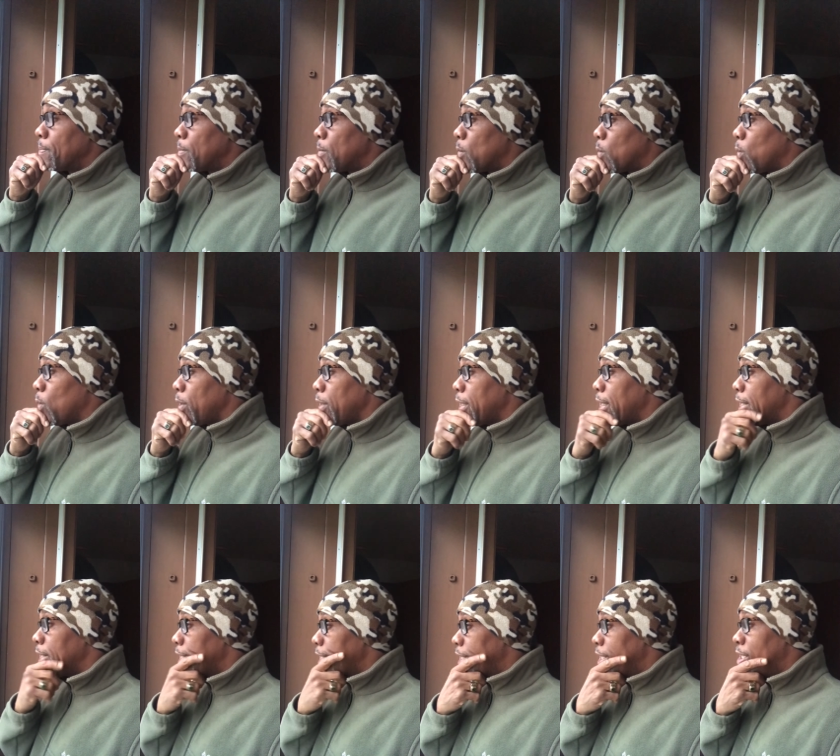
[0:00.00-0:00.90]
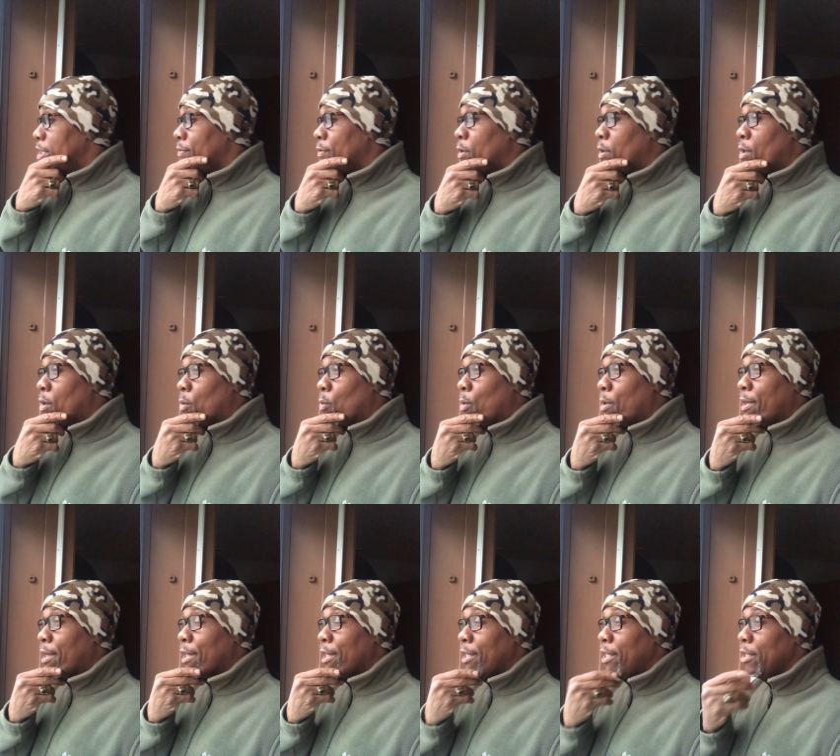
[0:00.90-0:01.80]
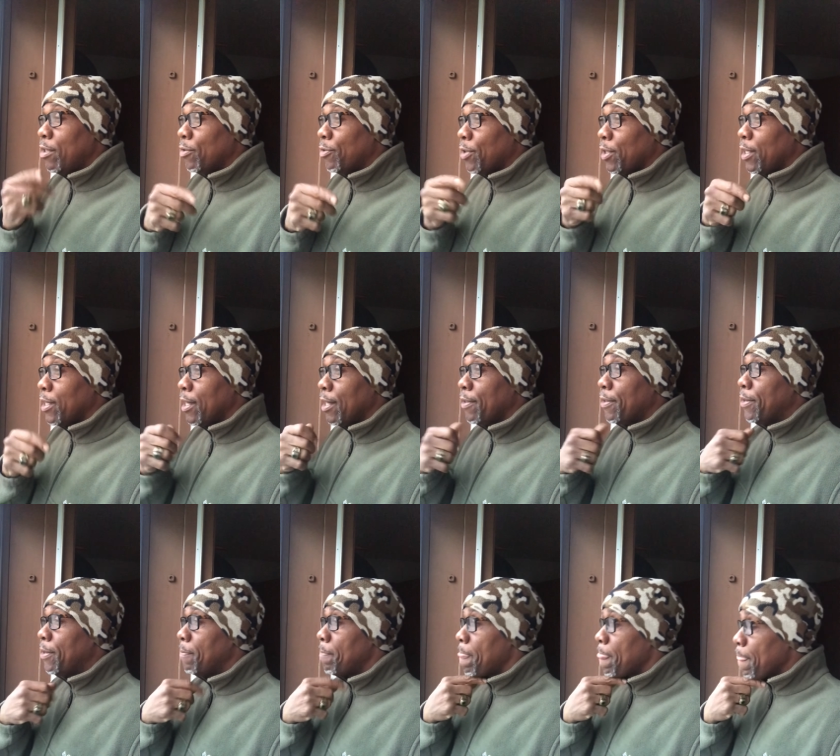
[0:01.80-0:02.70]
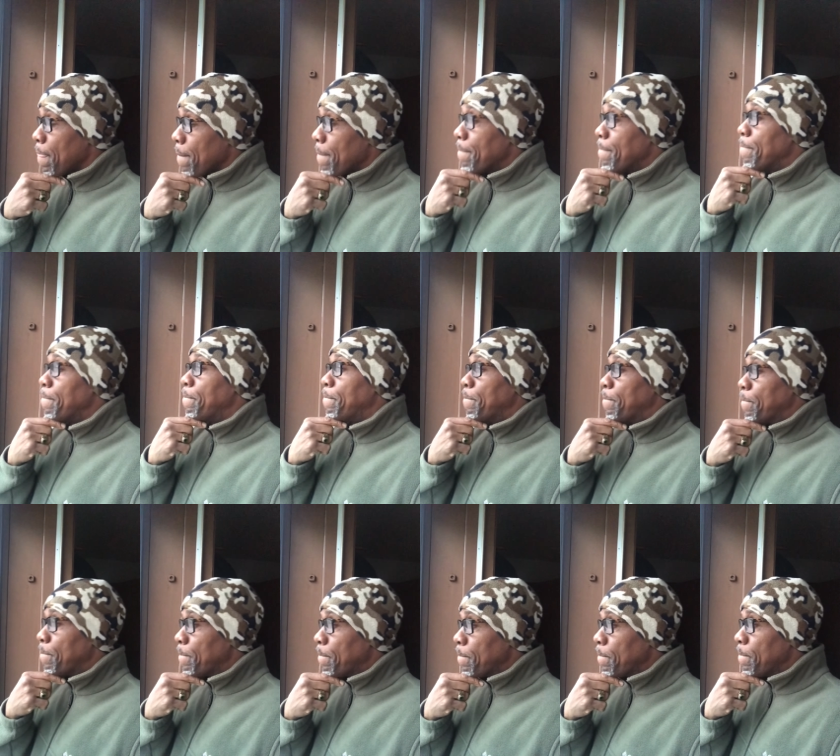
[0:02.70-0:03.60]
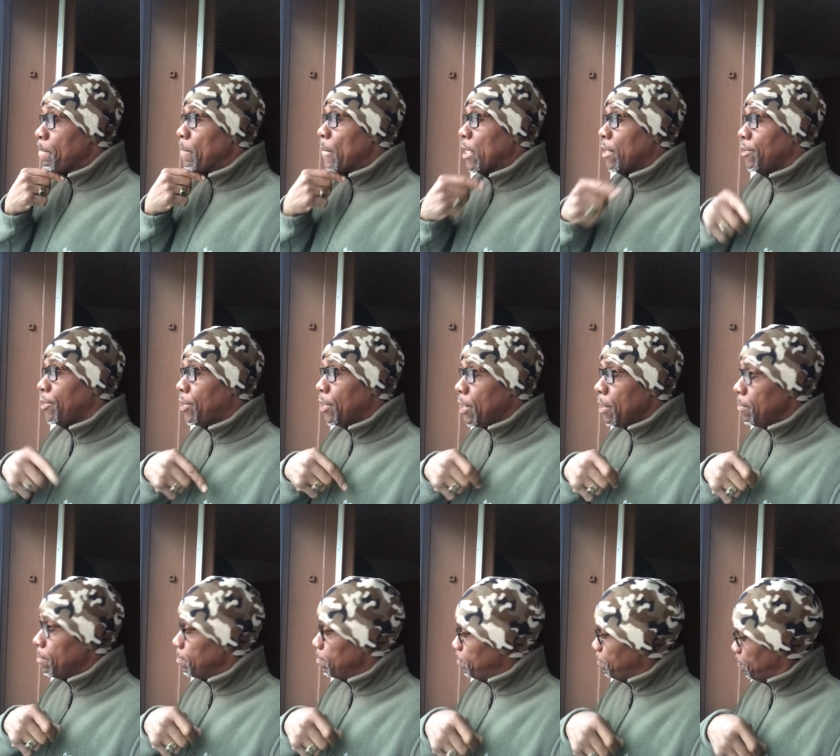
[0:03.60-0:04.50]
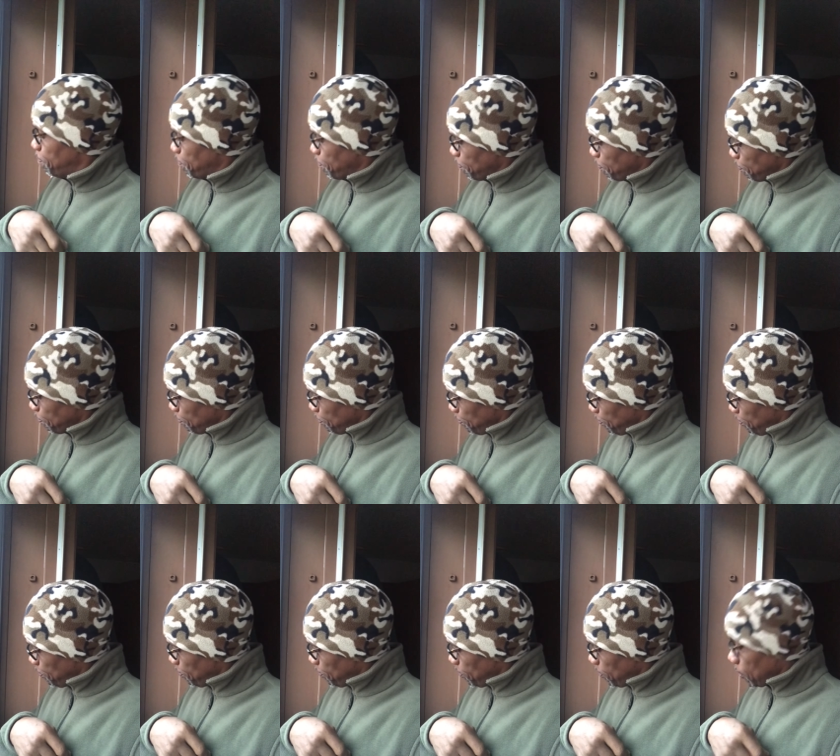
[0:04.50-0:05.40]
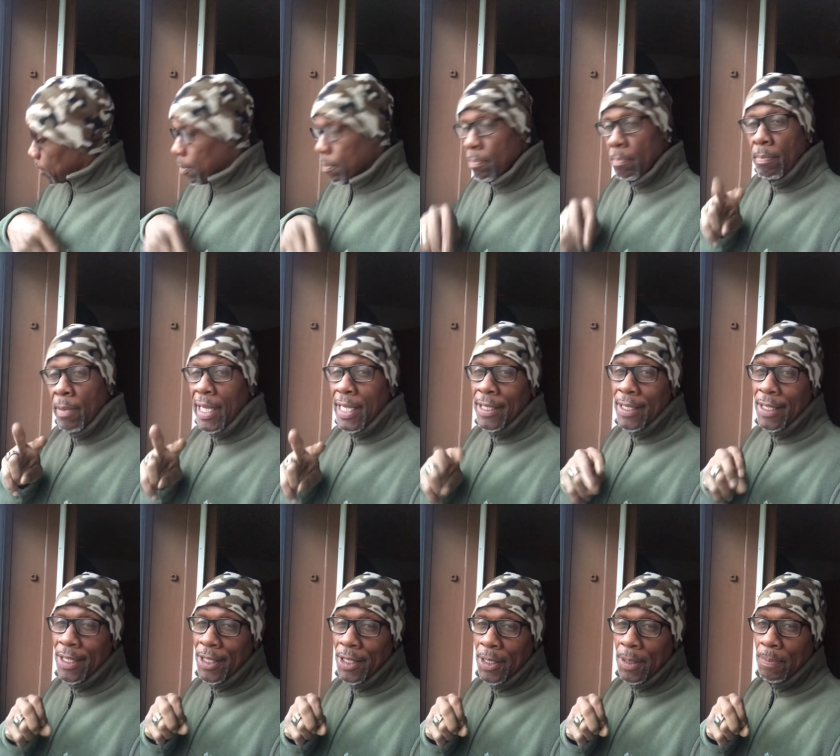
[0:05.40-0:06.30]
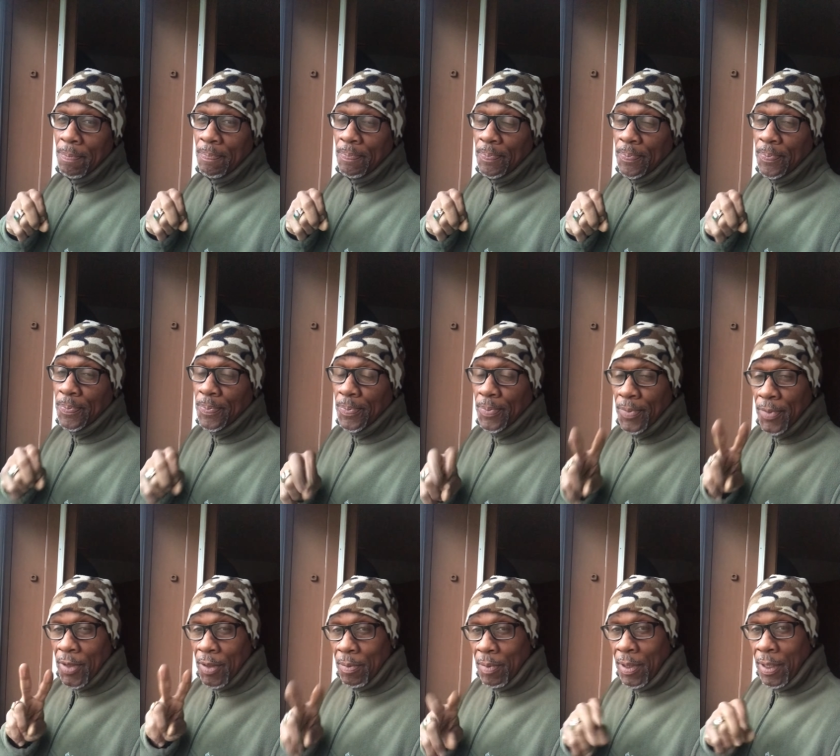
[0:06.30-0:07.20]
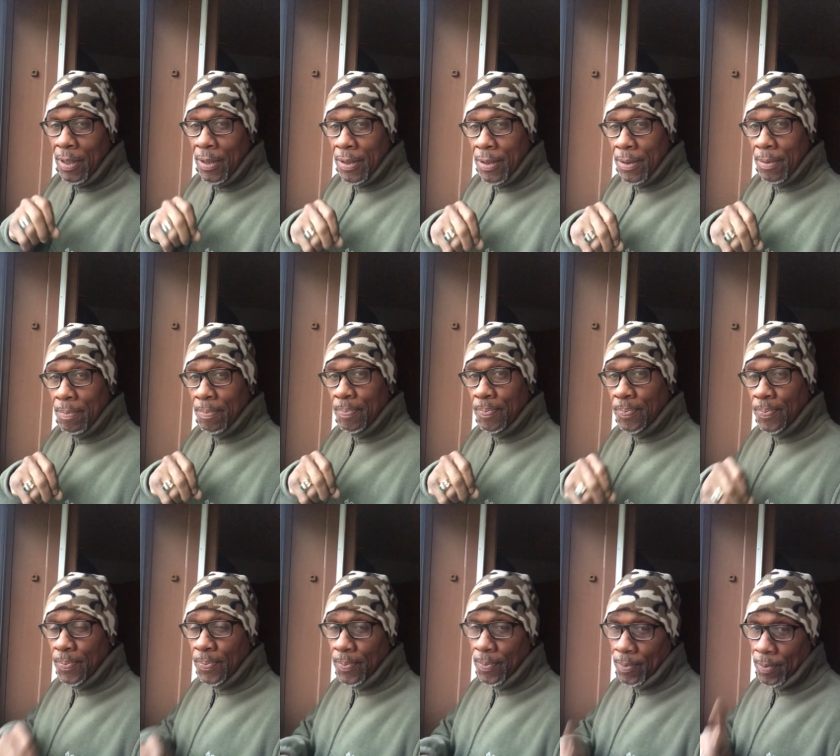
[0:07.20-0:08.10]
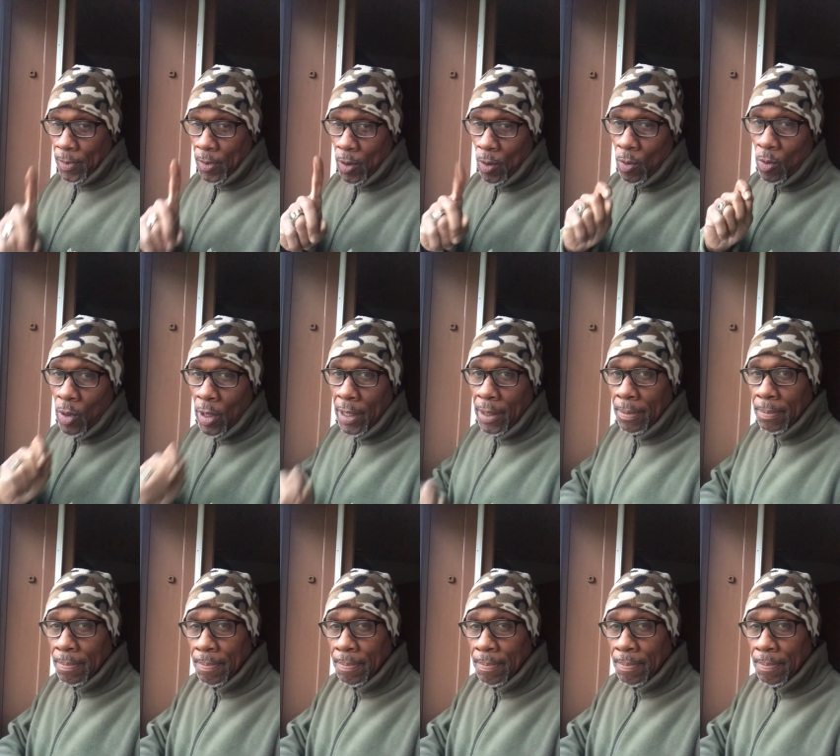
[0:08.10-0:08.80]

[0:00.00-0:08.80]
One got to give or one got to yield to the other. Deep message. Peace. One.